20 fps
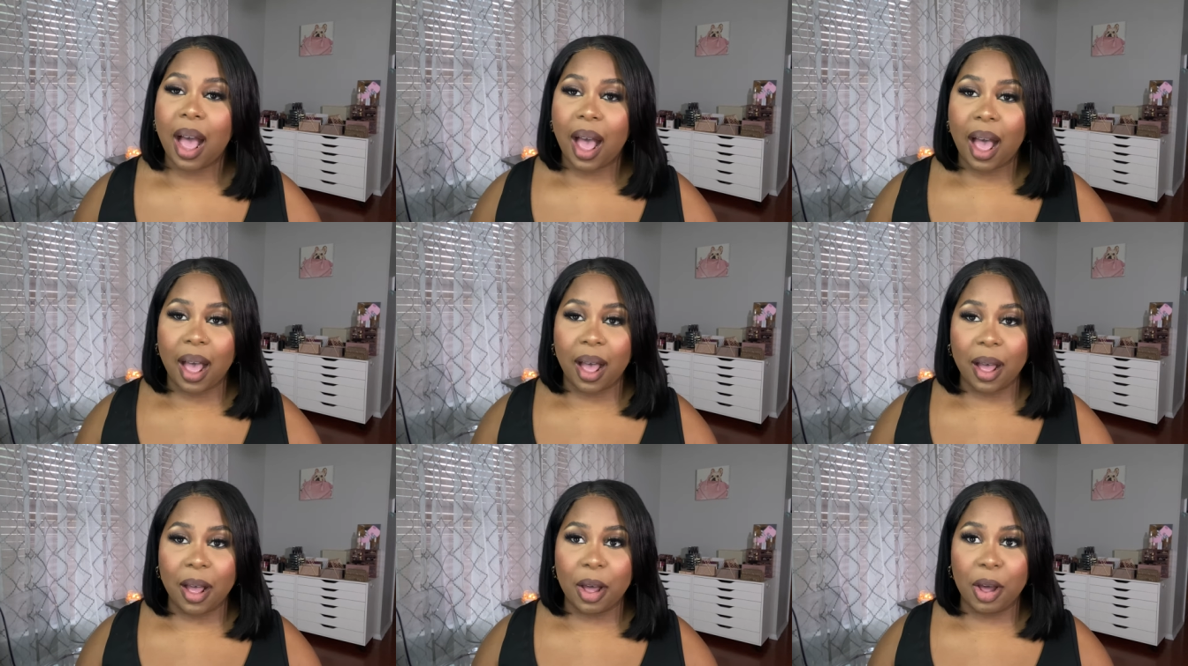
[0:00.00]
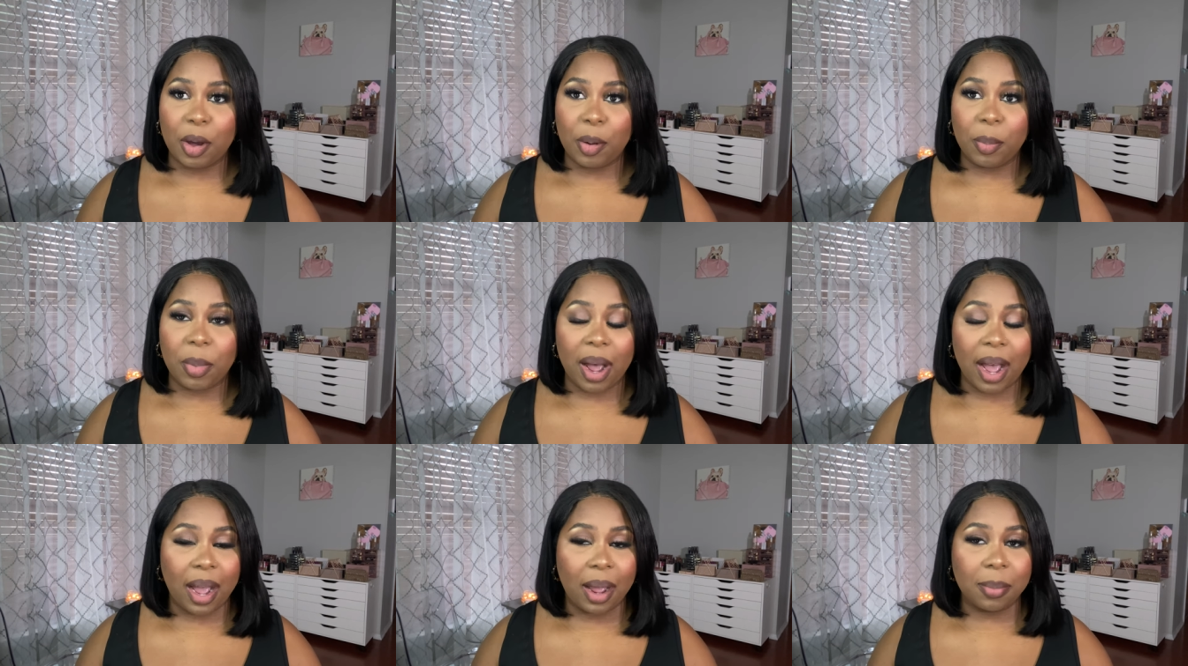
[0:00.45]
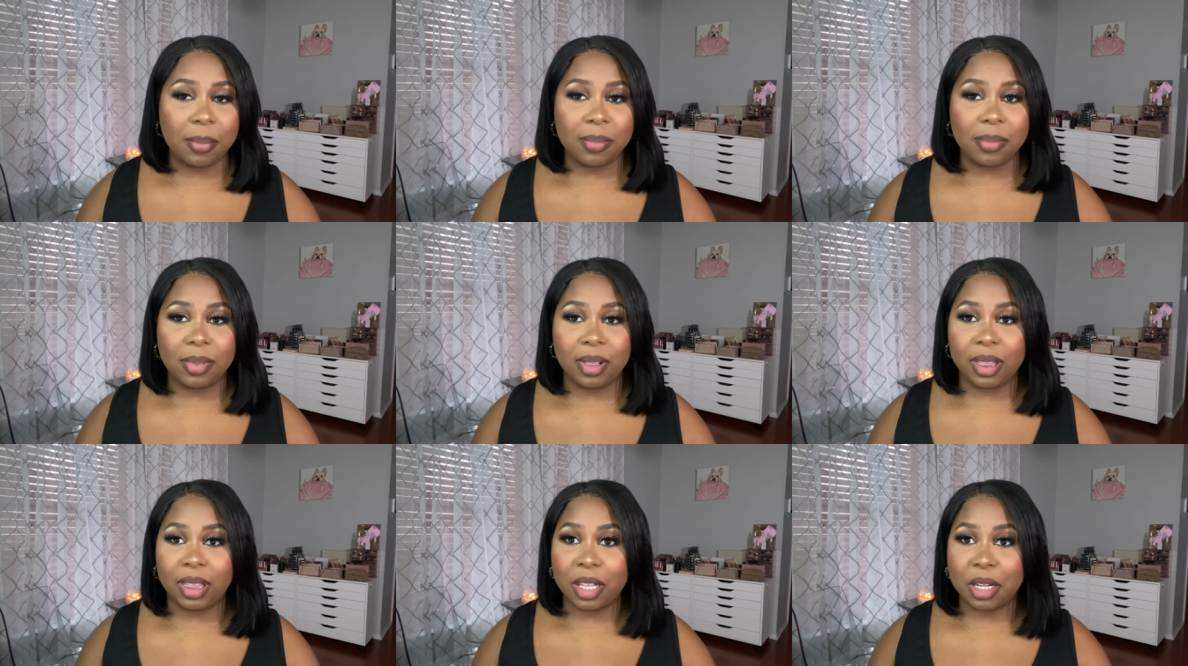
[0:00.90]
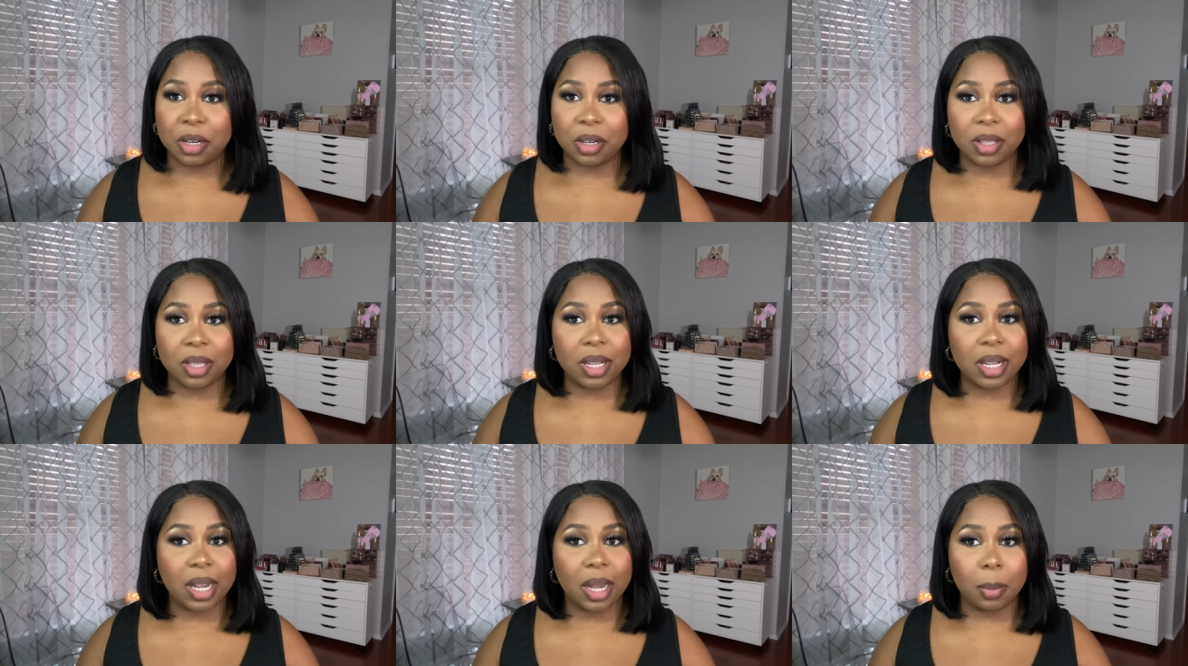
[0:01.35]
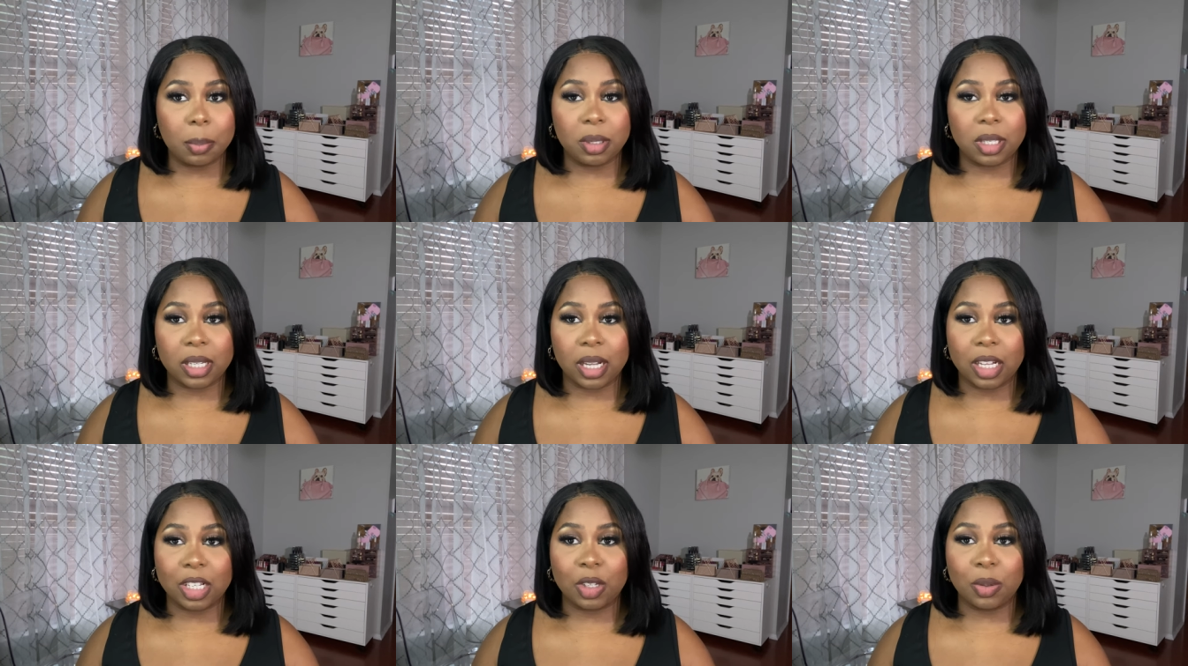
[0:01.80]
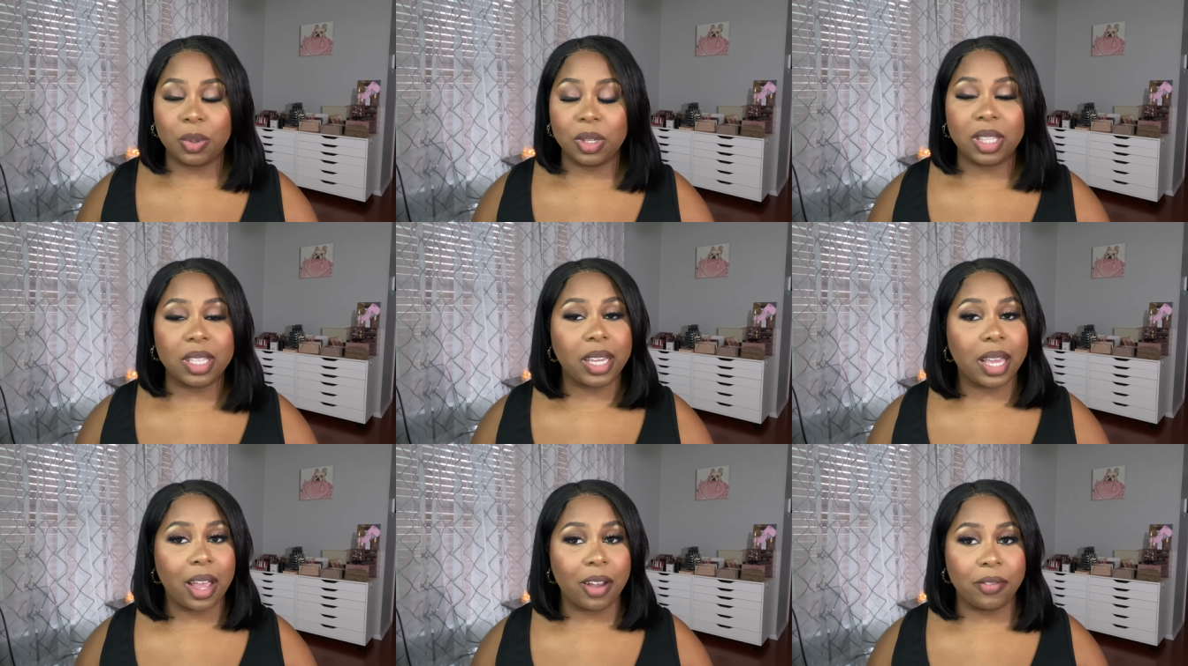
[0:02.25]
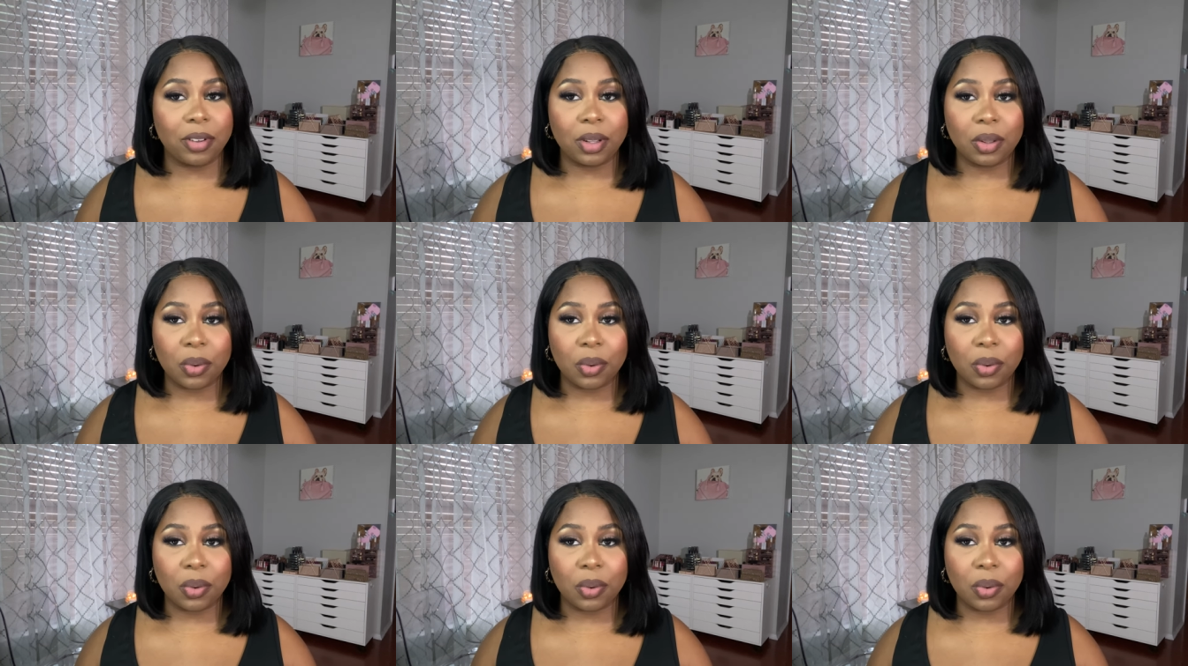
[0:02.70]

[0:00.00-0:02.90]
Um, I'm literally obsessed with Kevin